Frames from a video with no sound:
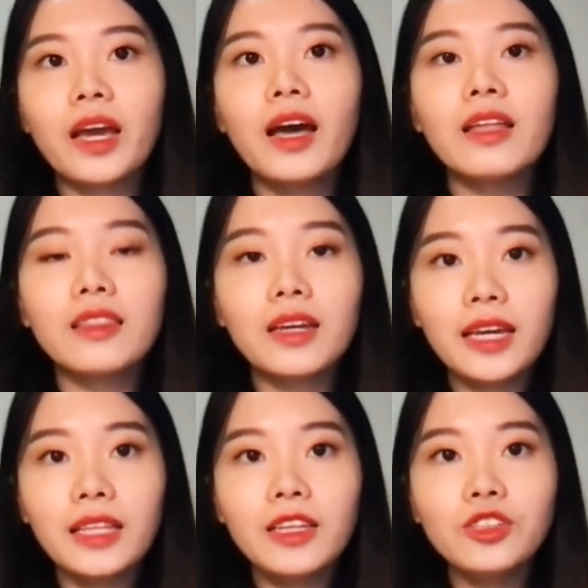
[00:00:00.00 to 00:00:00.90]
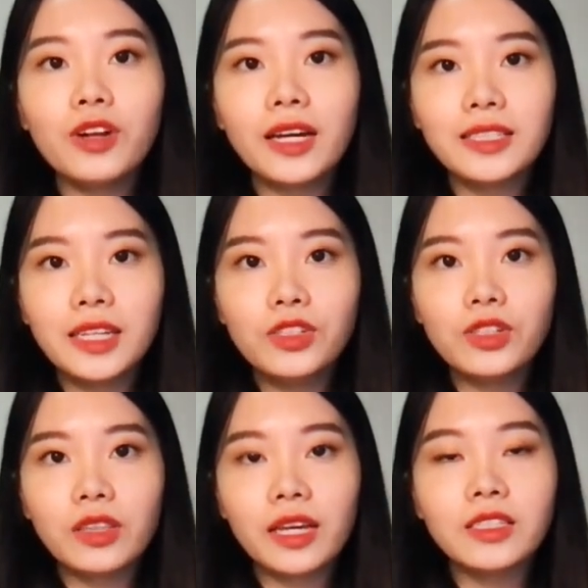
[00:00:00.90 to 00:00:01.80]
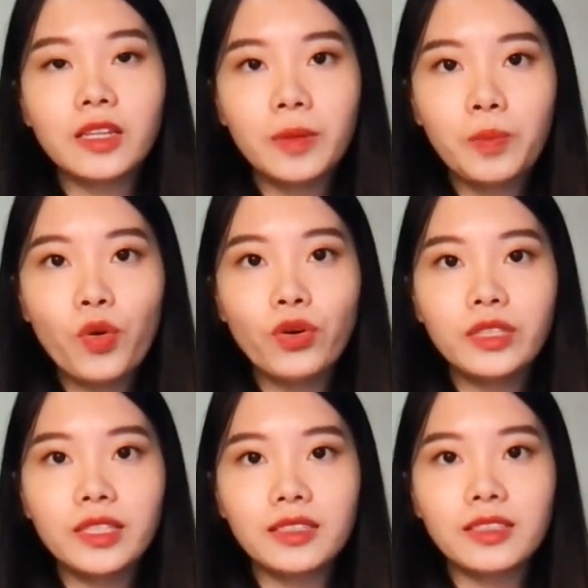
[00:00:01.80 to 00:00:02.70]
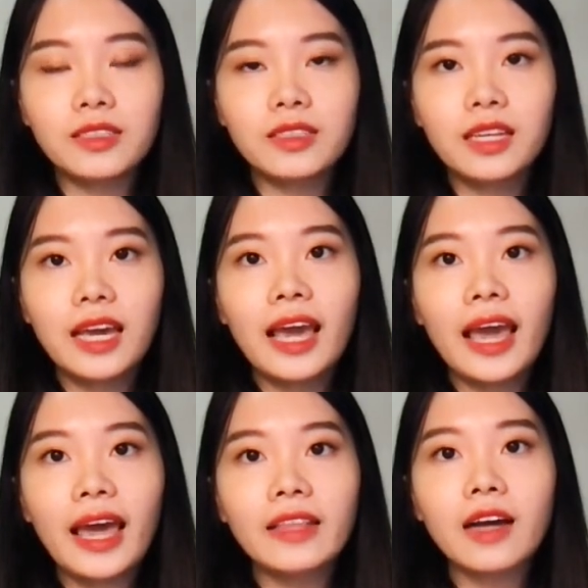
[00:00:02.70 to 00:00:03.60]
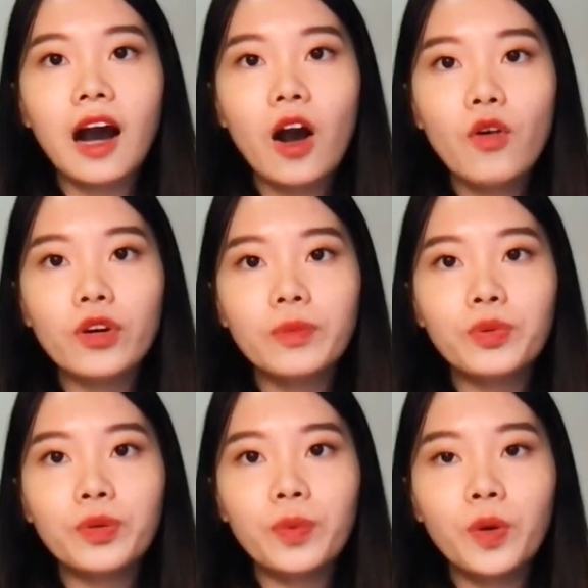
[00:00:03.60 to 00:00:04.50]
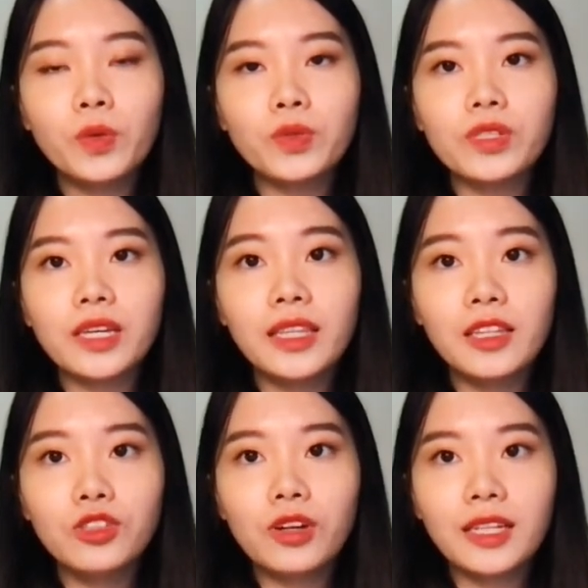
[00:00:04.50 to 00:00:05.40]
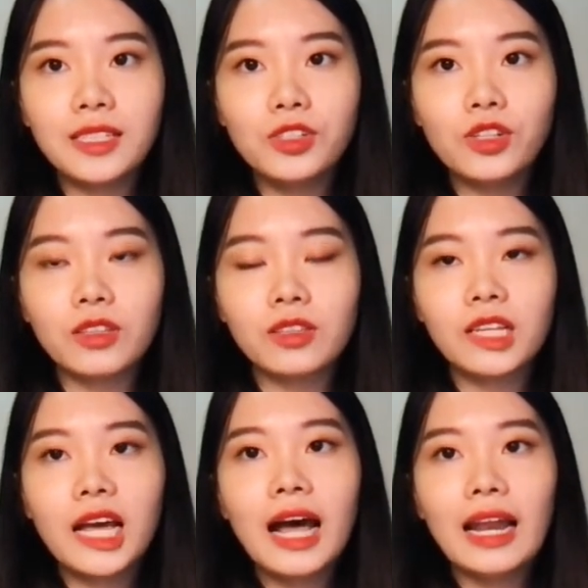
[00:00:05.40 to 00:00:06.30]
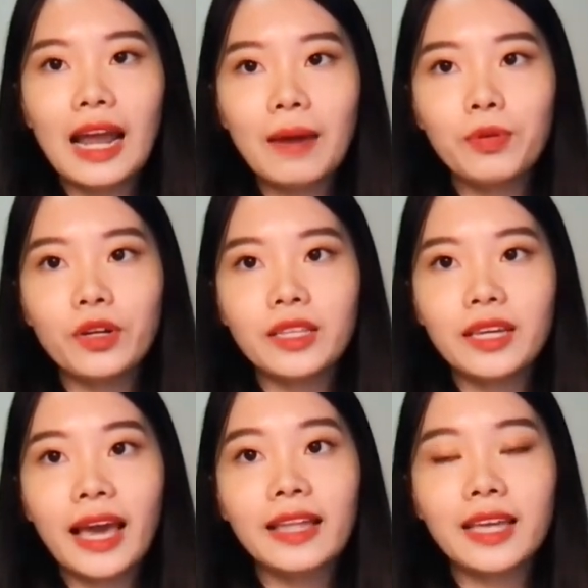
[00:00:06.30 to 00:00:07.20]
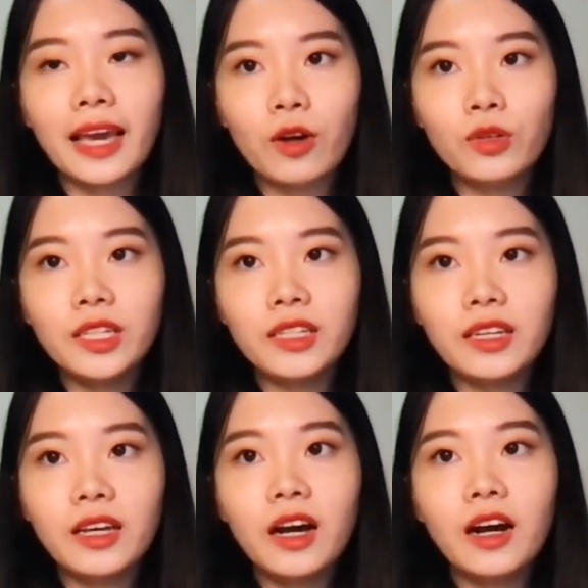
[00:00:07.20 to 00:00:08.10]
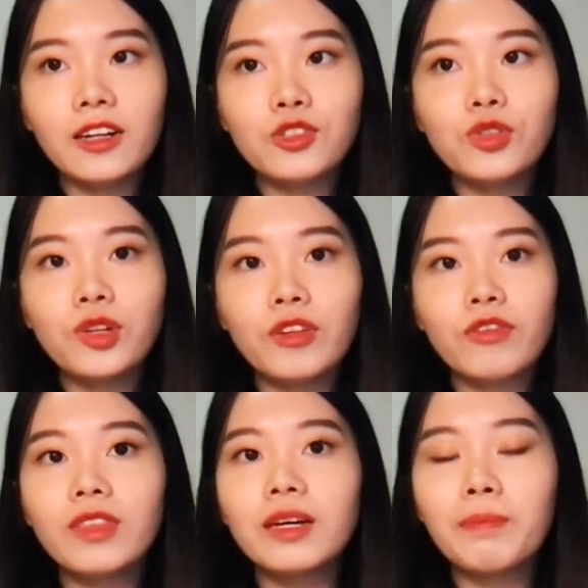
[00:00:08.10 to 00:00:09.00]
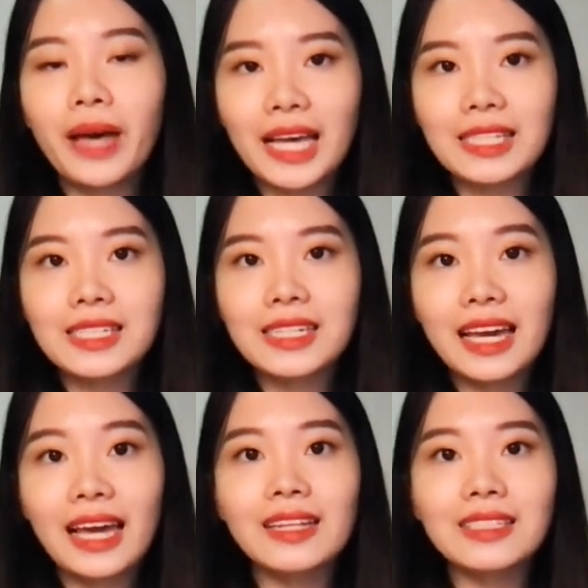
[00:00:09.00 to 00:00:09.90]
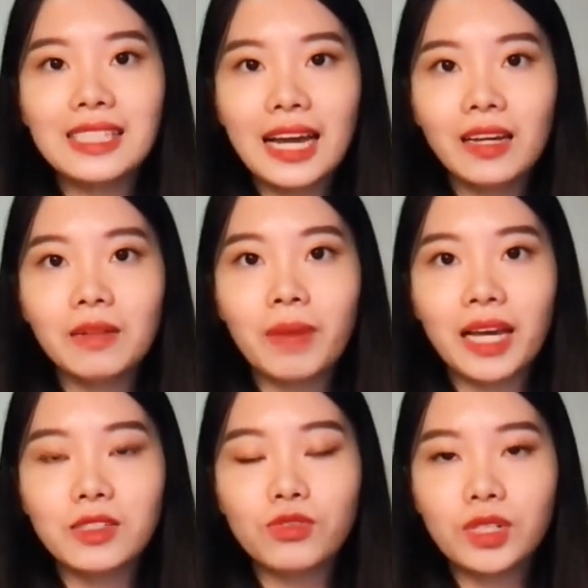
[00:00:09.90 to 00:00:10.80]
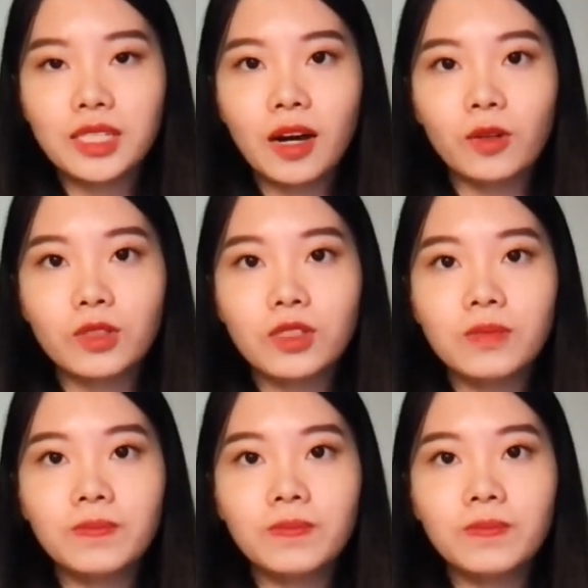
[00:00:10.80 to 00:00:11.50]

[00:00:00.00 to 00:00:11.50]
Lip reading: The initialization is important, and our proposed initialization, Laprid and LE, achieve the best and the second best results.